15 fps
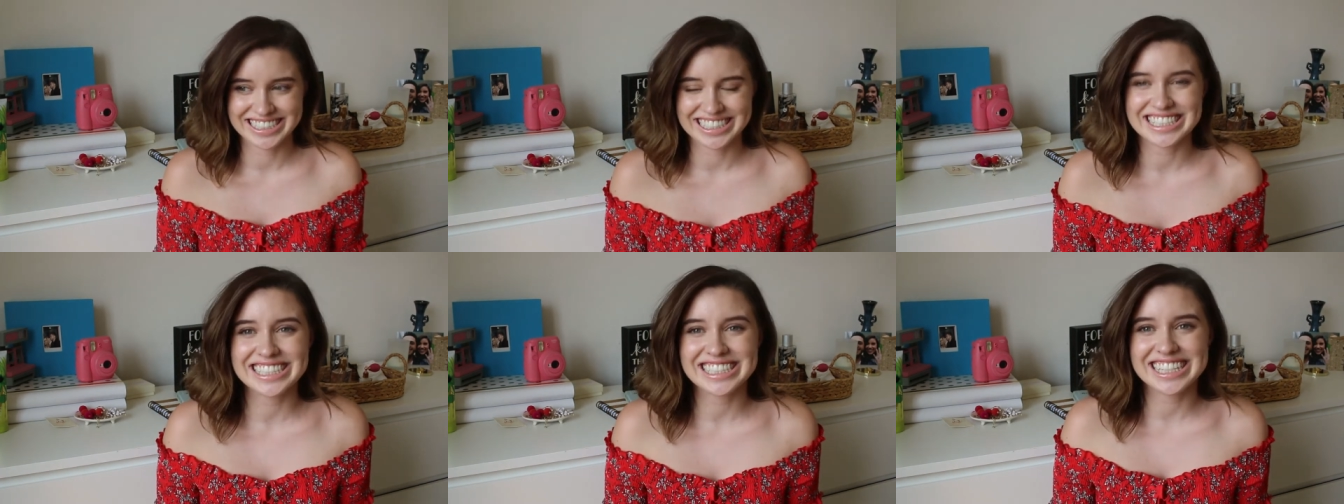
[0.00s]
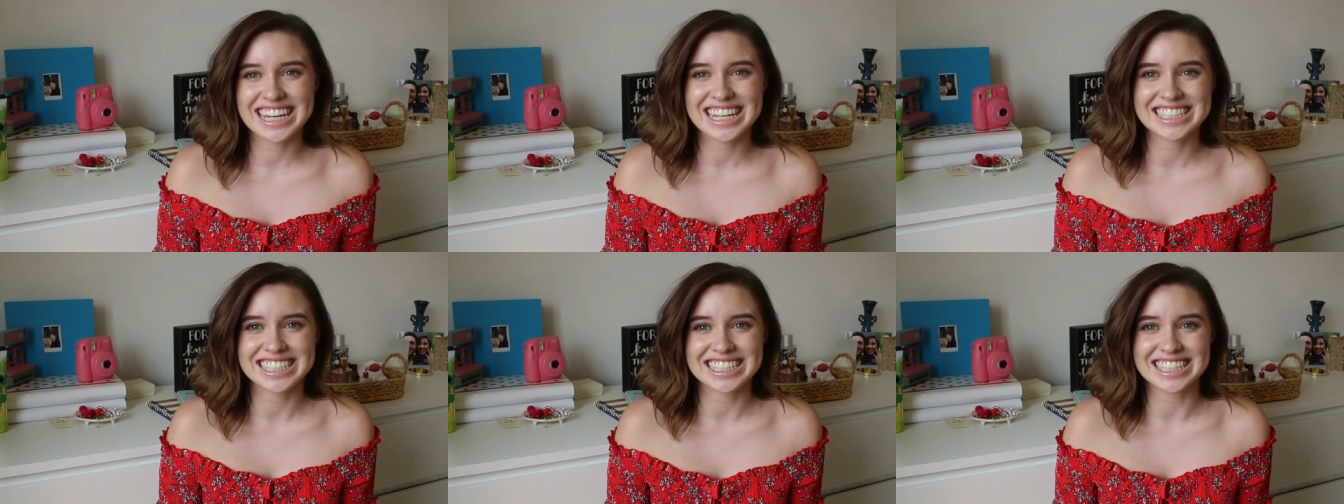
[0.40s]
I don't know
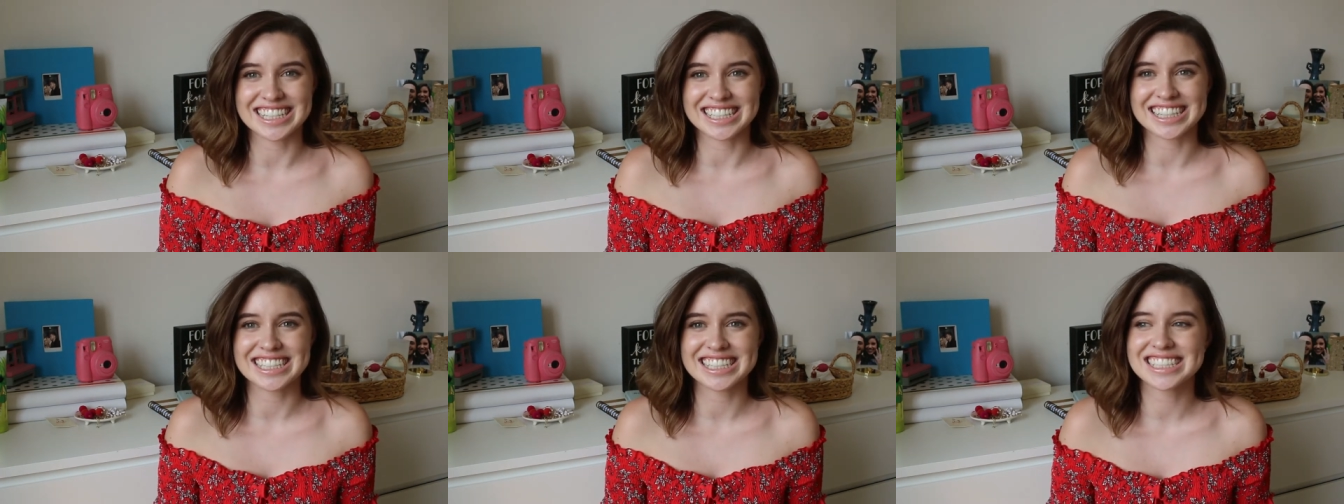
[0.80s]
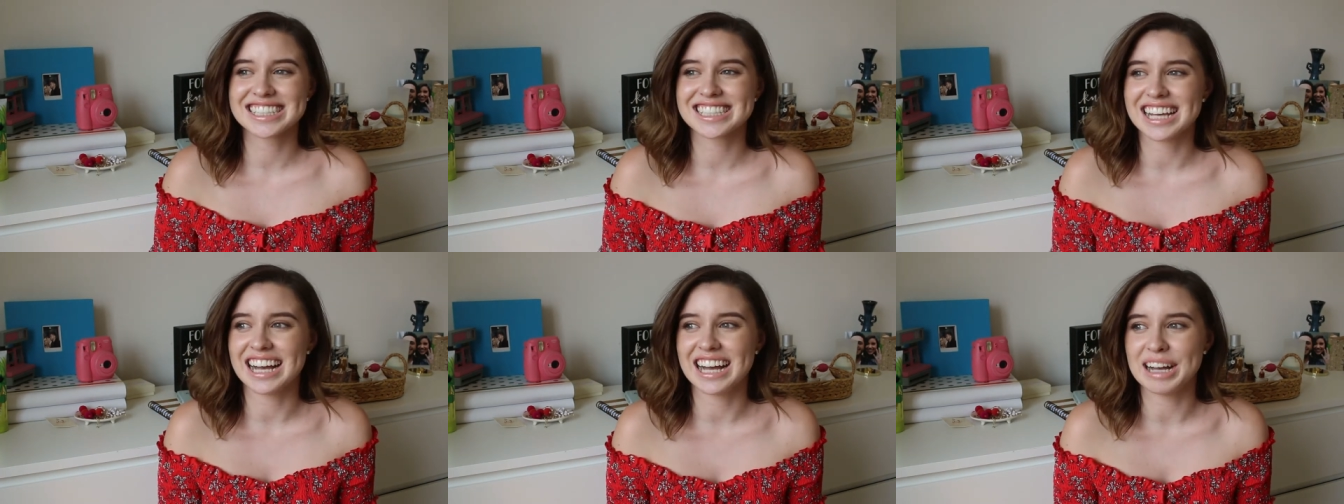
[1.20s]
how to start
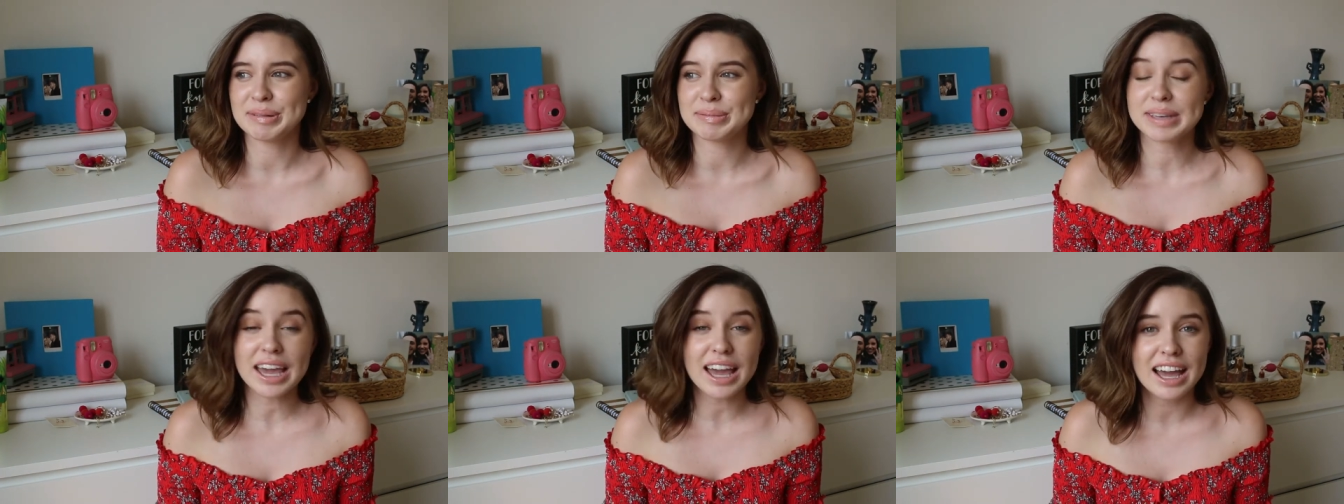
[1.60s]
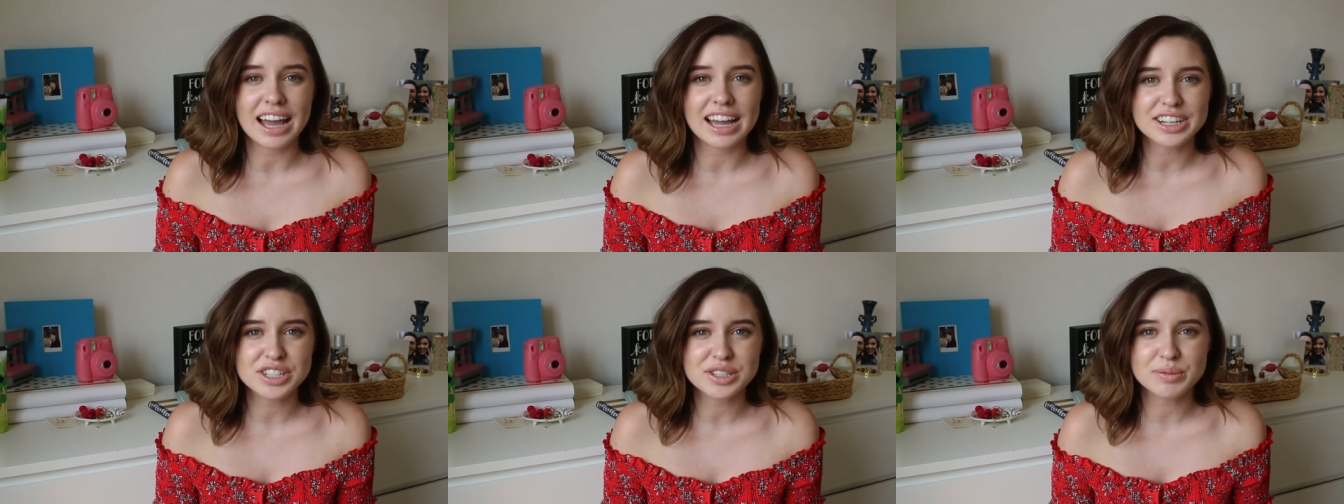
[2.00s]
this. Yeah,
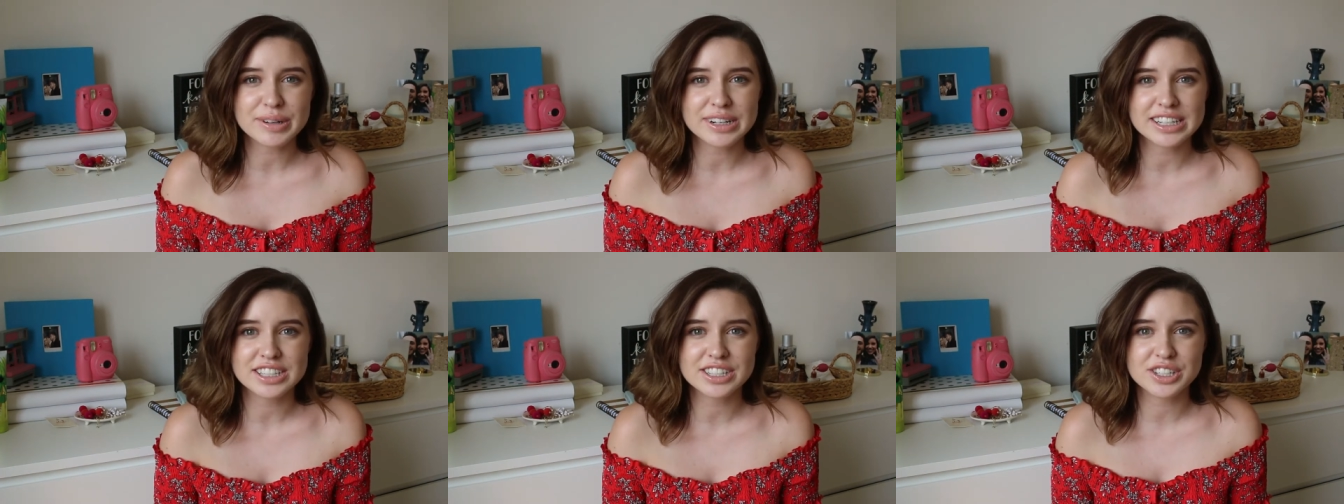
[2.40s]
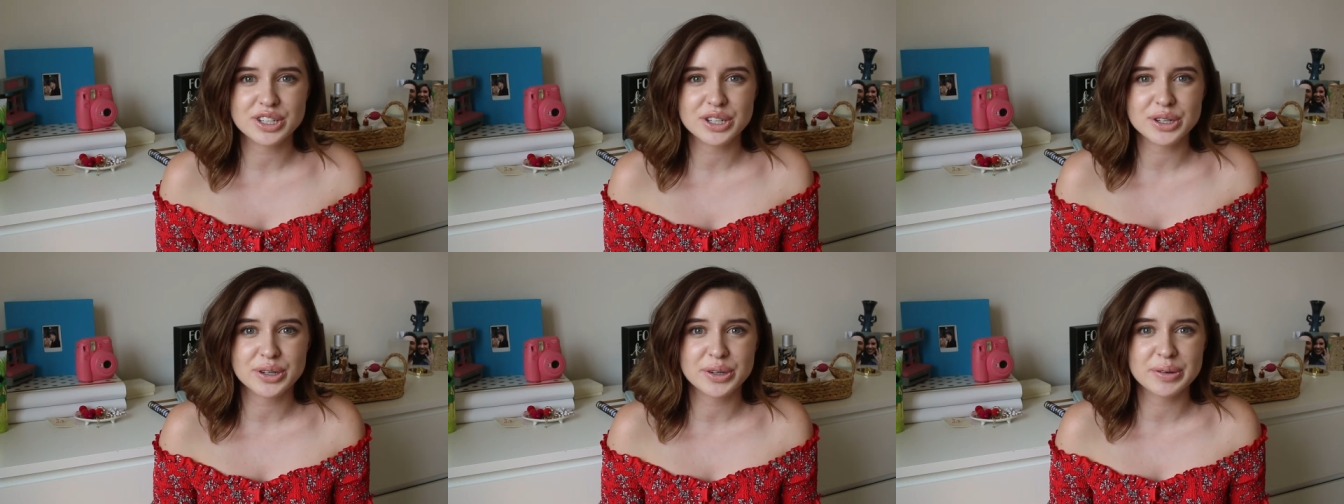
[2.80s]
I just wanted
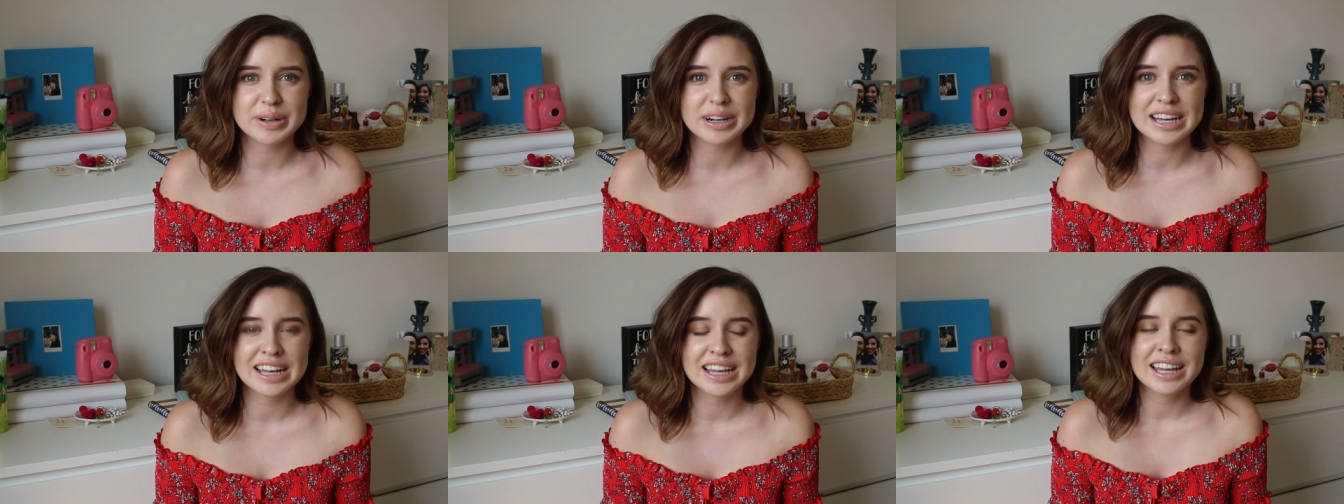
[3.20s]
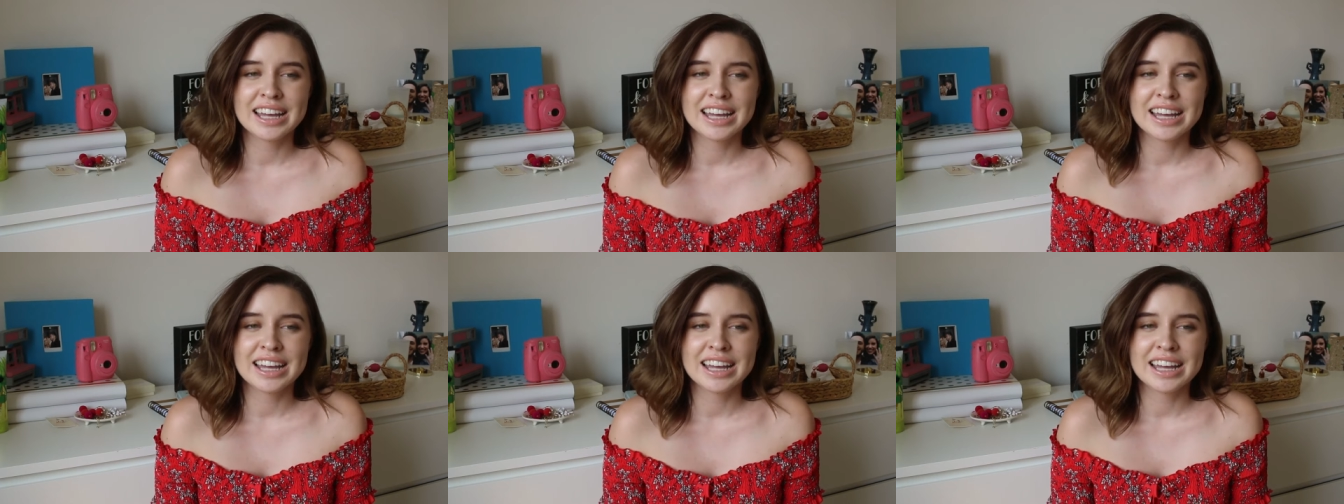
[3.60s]
to